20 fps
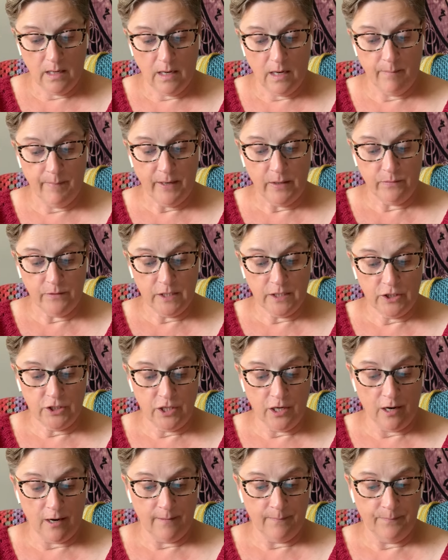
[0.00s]
About this
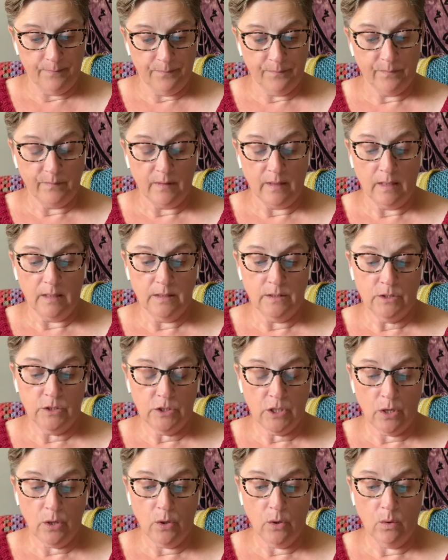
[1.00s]
yarn.
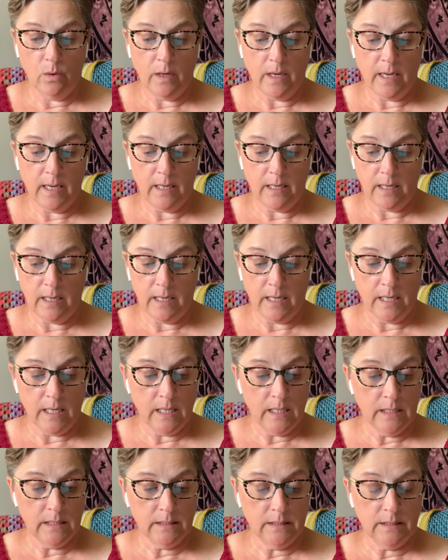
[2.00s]
So it
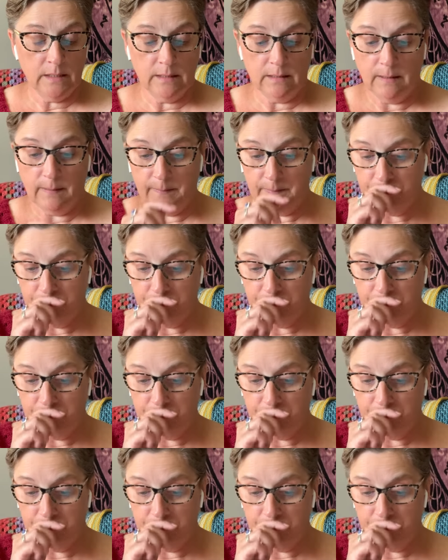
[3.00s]
is,